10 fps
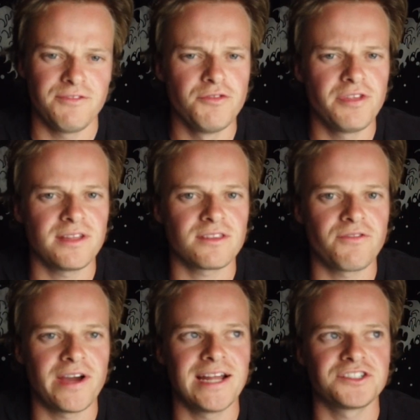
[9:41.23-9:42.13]
If you think the
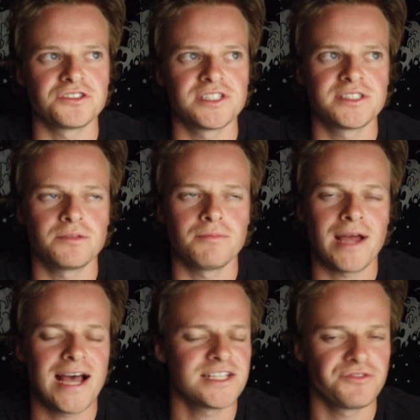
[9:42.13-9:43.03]
financial system
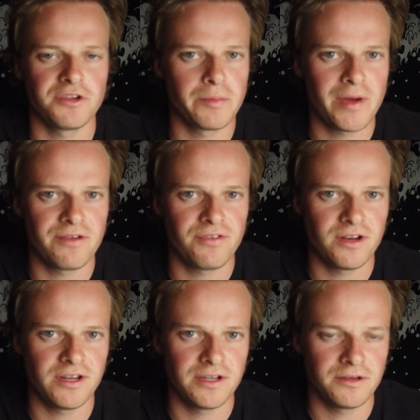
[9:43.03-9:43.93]
hasn't really
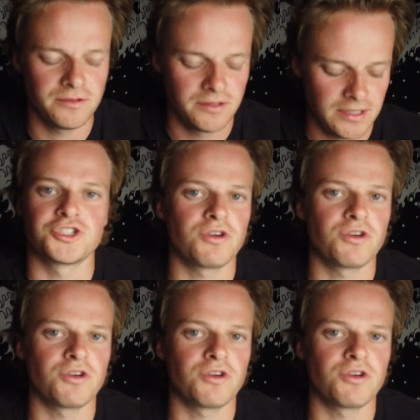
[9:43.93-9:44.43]
benefited you, you're